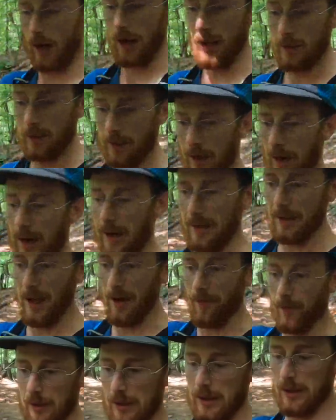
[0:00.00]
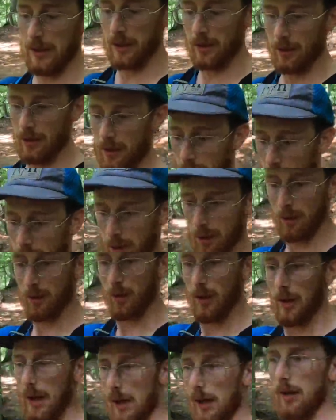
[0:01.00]
to I-70,
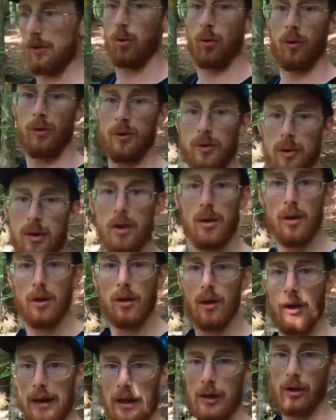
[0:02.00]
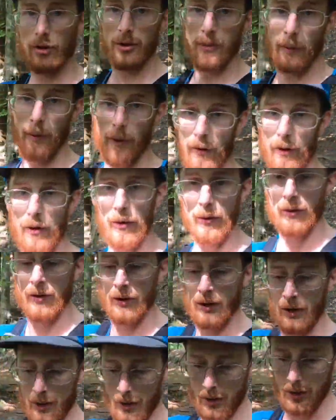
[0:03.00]
headed towards Hillsboro
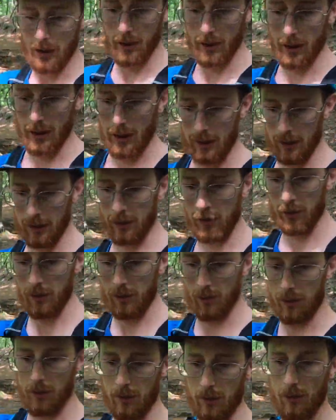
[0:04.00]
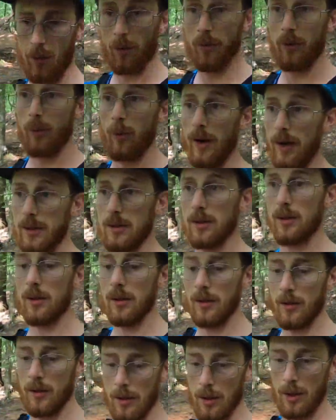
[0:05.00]
in northwest.
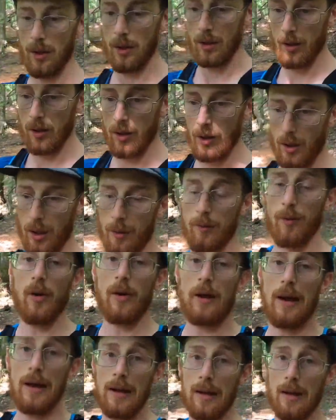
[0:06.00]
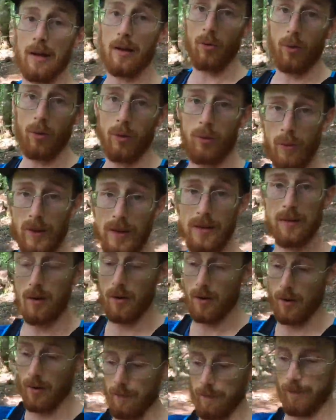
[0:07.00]
I'm located in northwest
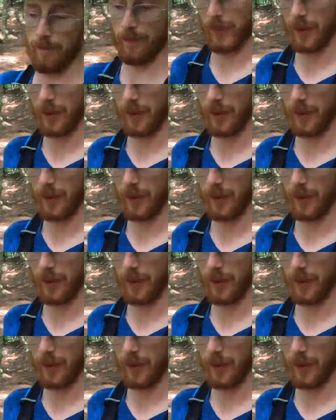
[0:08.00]
Durham.